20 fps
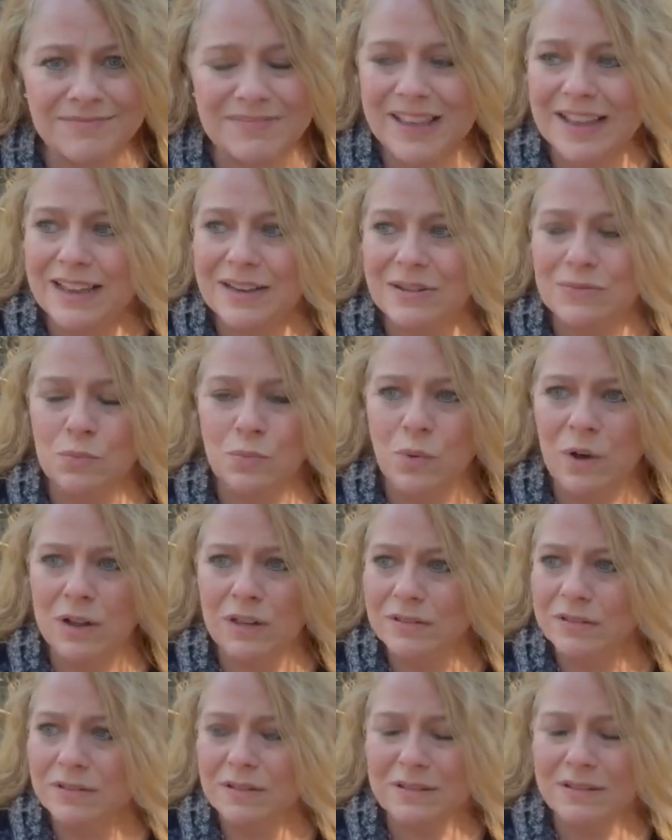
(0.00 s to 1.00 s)
That,
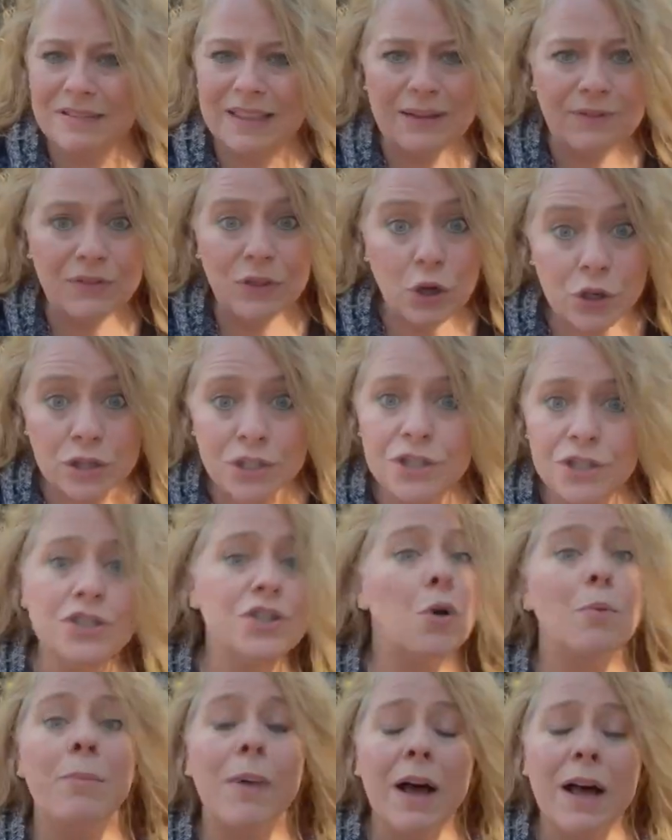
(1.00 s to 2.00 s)
well, they've learned
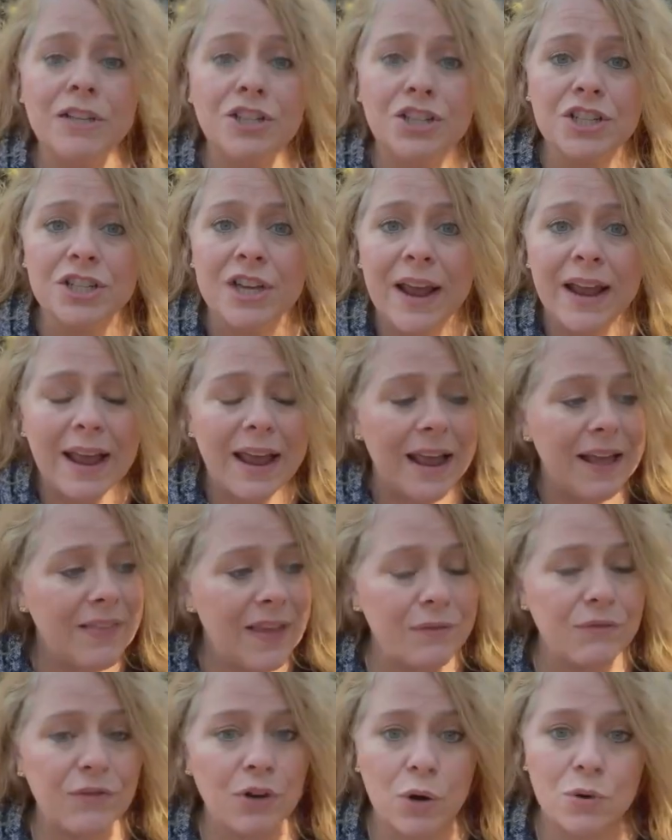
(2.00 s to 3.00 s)
so much and
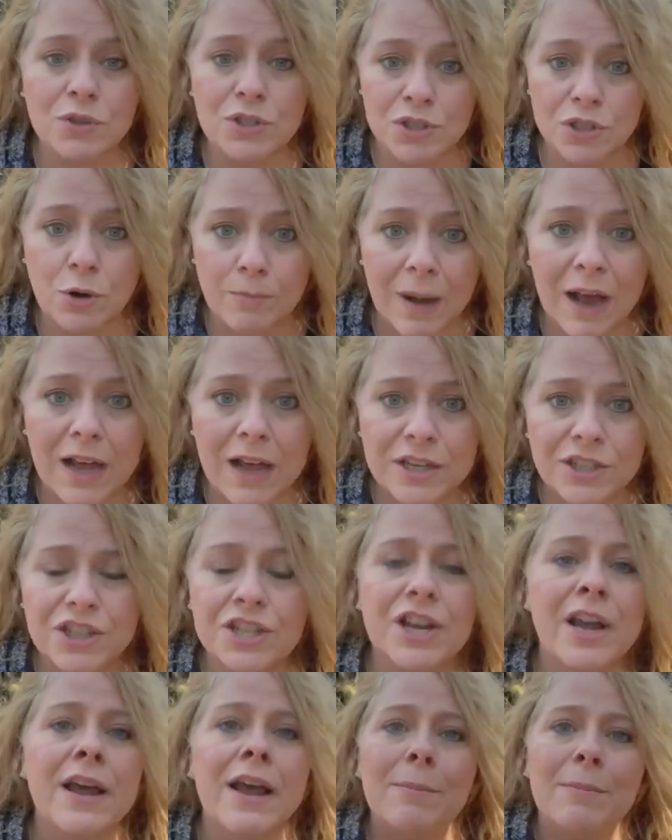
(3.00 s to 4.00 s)
they've grown so much,
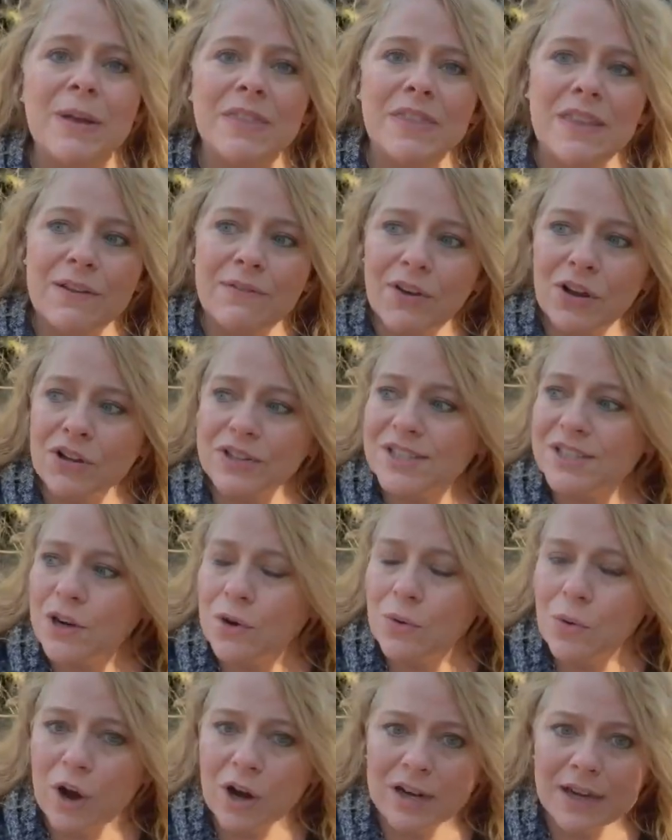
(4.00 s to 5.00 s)
but they've
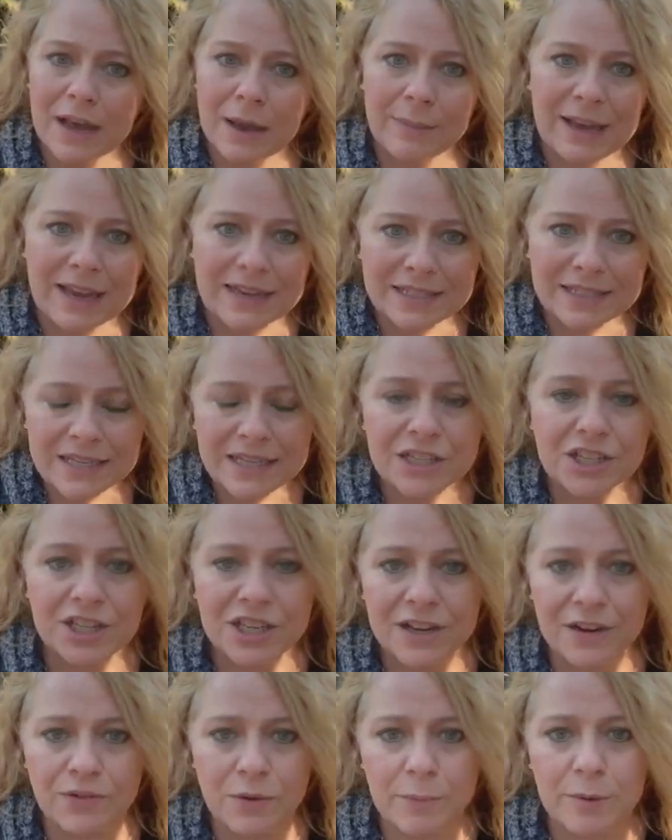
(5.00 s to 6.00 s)
also are coming at teaching
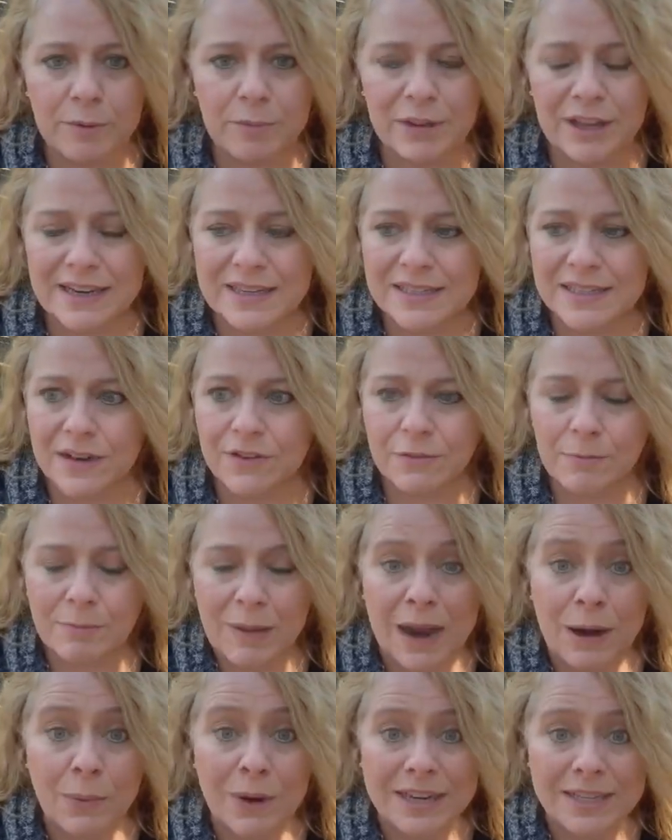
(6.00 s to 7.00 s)
it from a place of
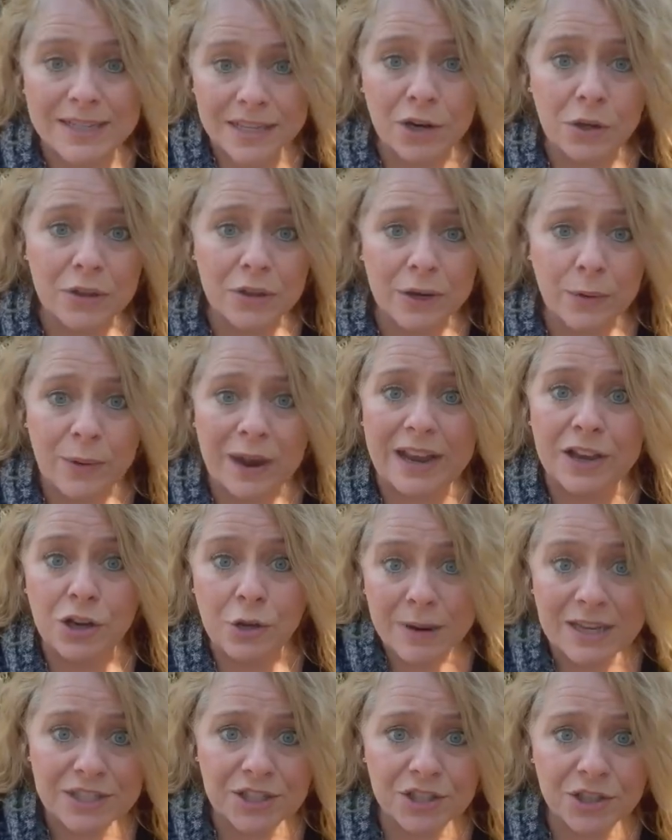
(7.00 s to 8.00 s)
my way is the only way and you
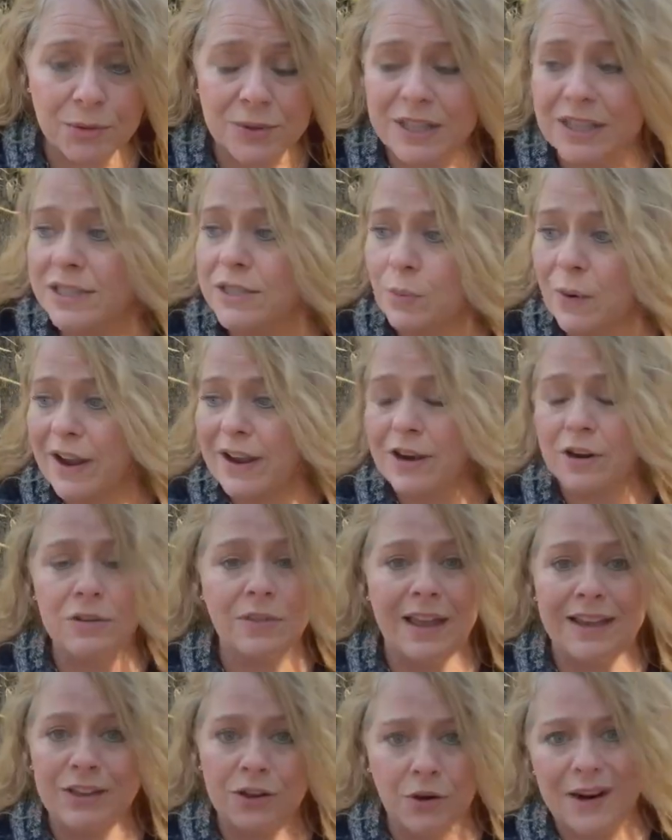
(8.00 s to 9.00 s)
must do it this way, or
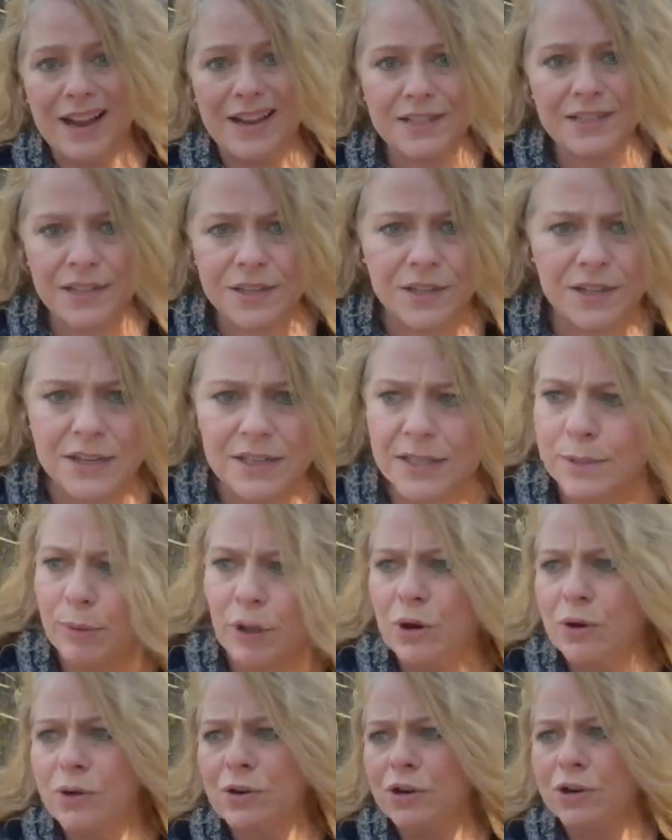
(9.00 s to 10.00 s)
like your head's going to
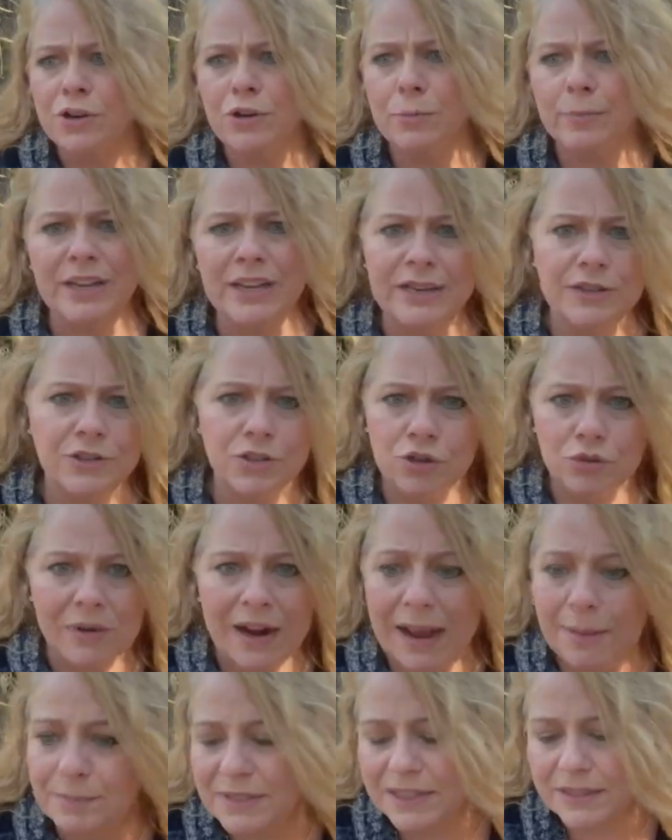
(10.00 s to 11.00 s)
explode, or you'll be
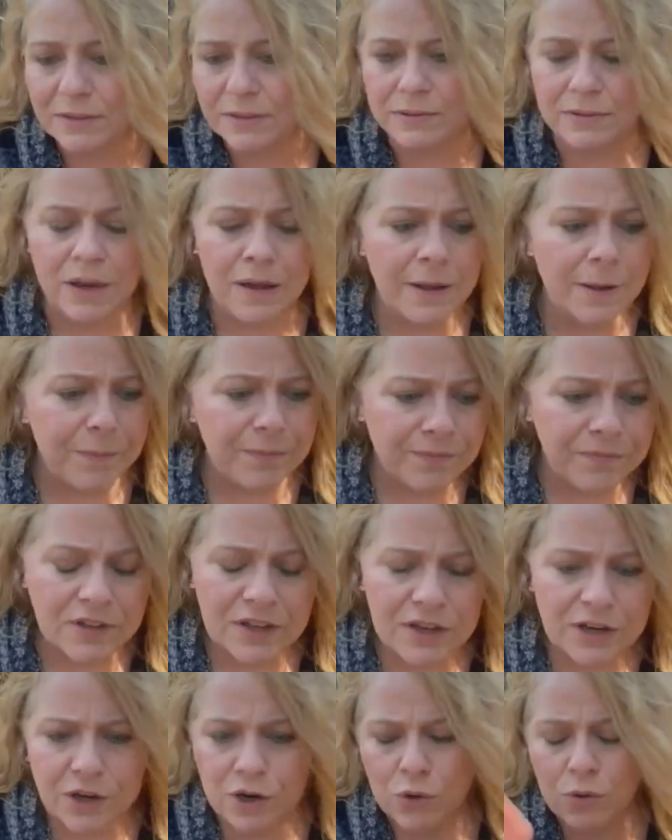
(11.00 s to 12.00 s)
trapped in,
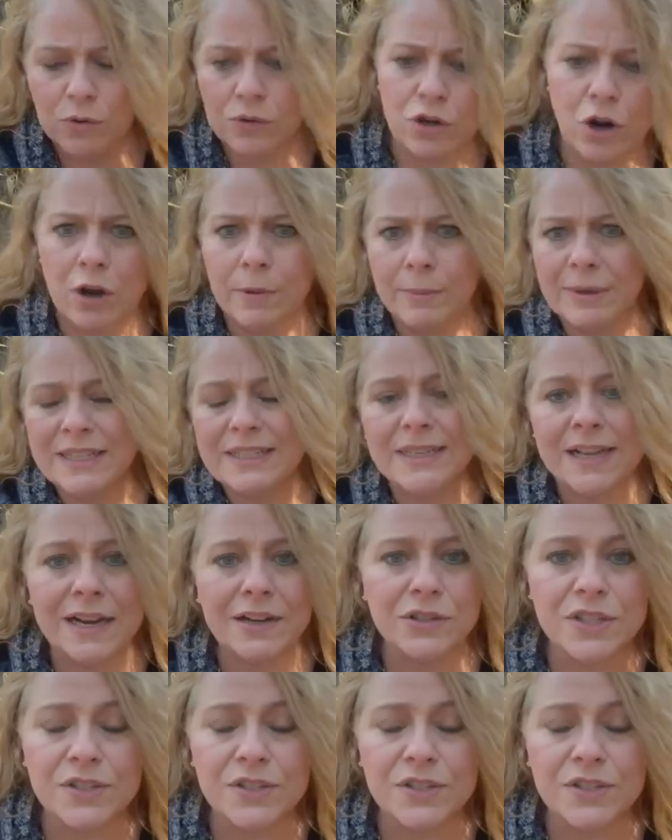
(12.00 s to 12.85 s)
karmic cycles